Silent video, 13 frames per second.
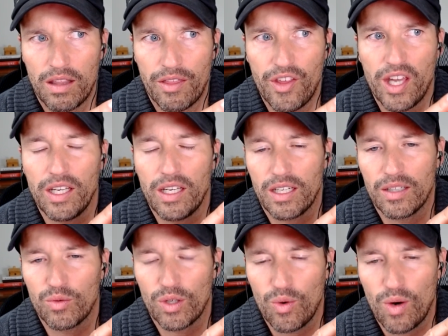
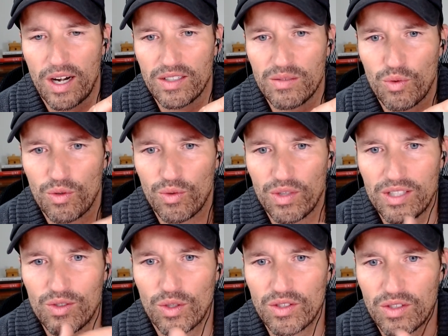thinking requires more
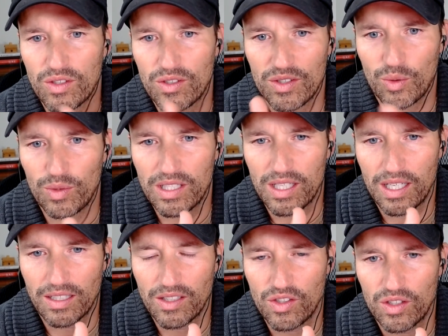resources, so we
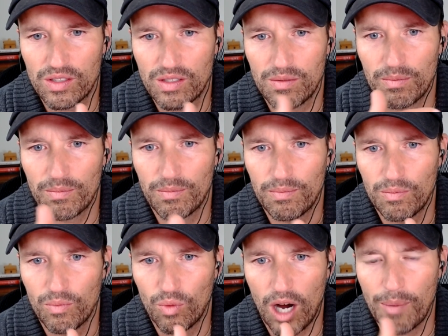tend to just
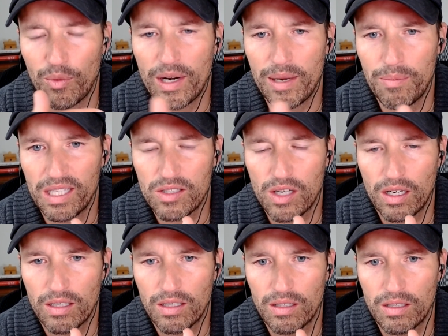operate based
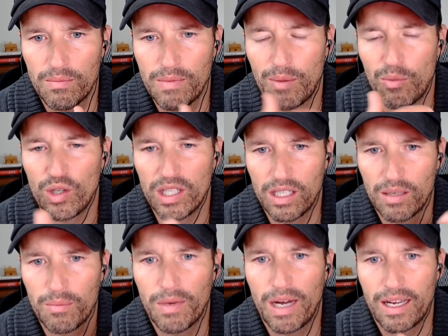on memory
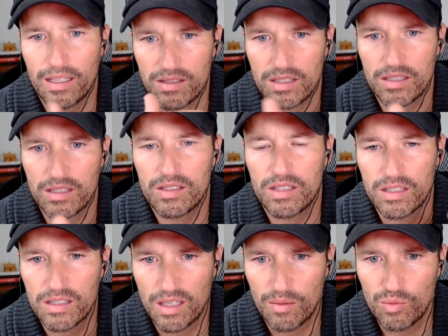and biases and
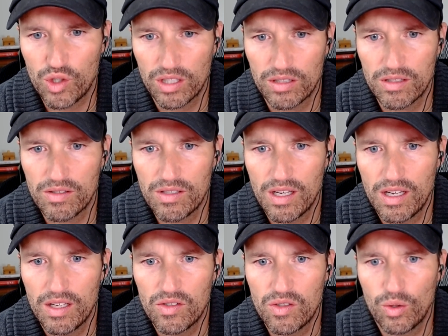assumptions.
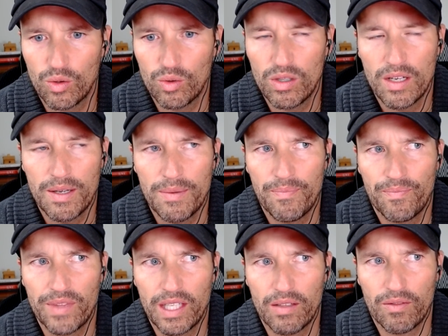So
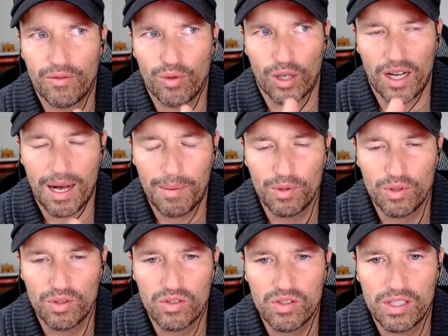for
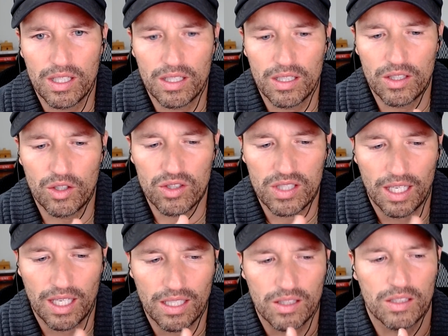couples, you're
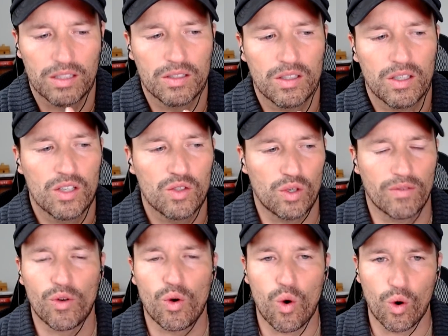saying at the sort
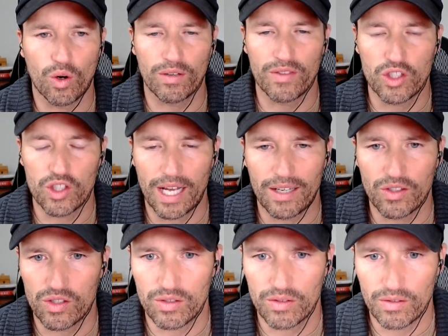of core of the
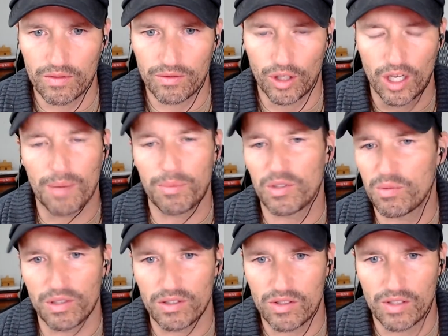challenge for couples,
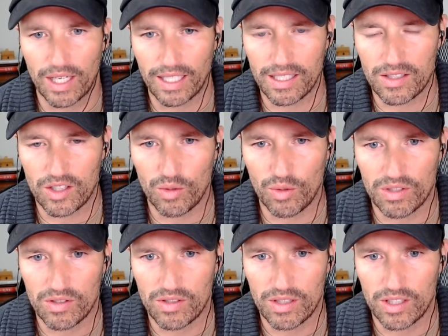but I guess
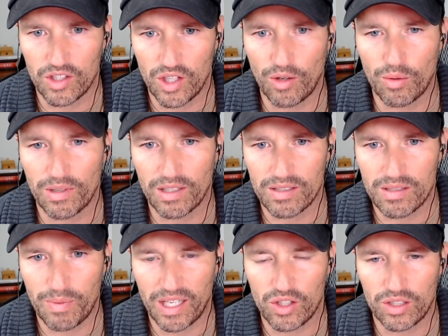humans in general, but
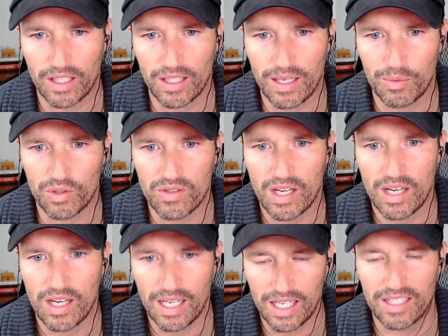especially couples,
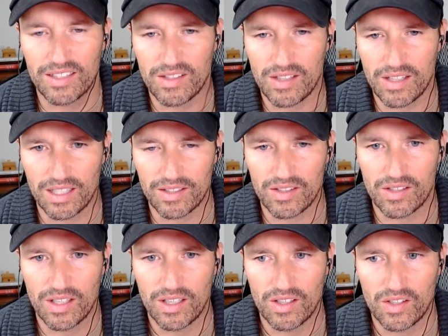is this
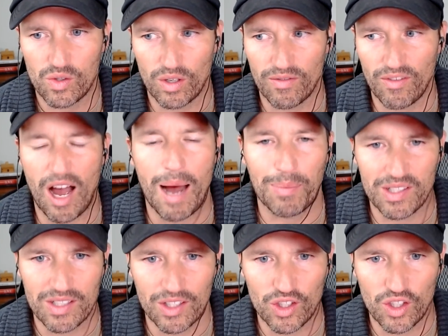sort of
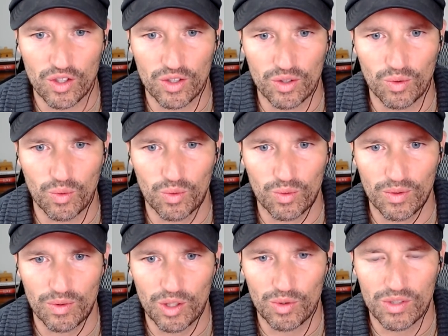oppositional,
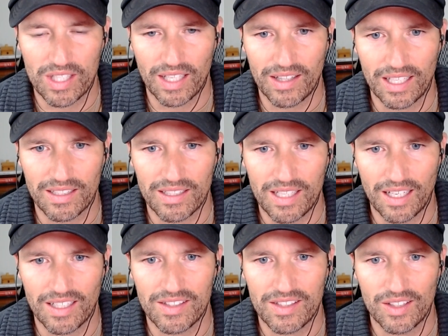you were said that
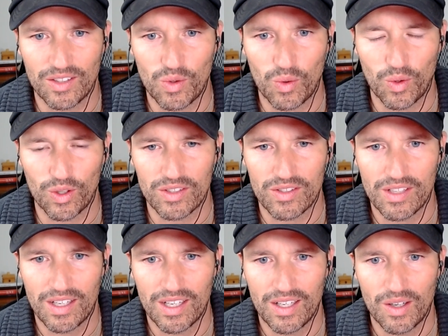tendency towards
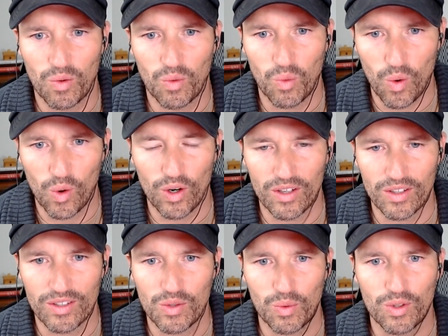
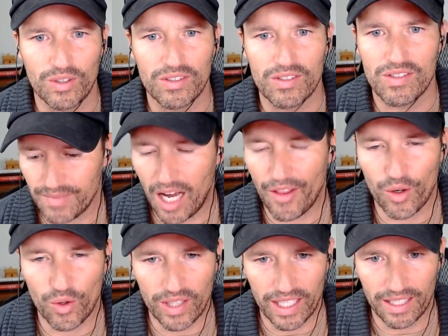war, towards
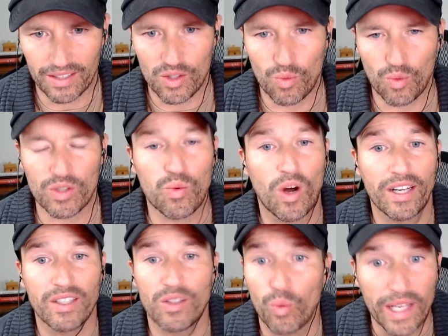othering, towards
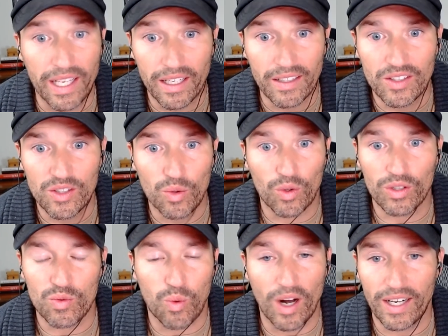wanting to win,
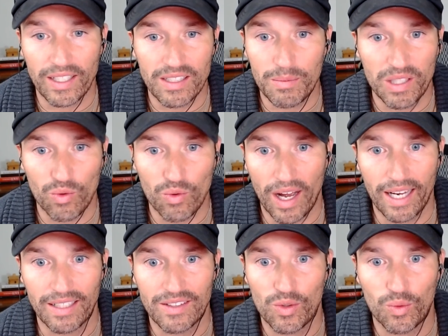towards wanting to be
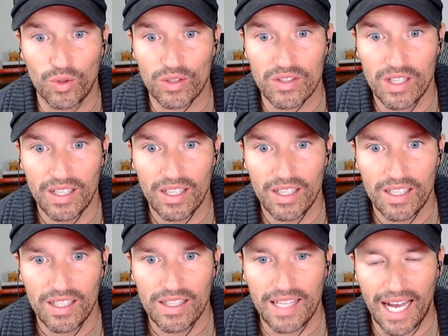right, towards...
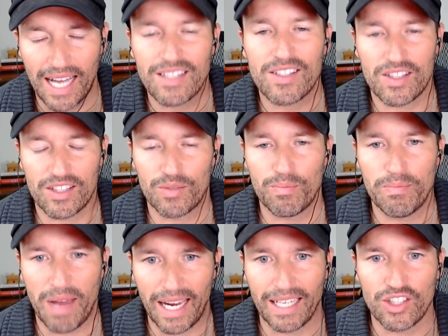That's the
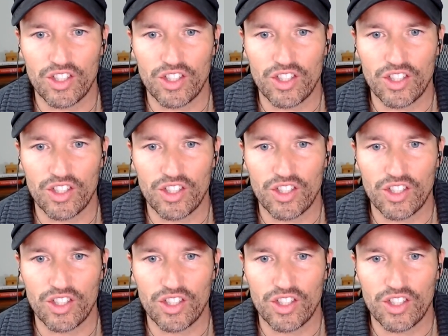main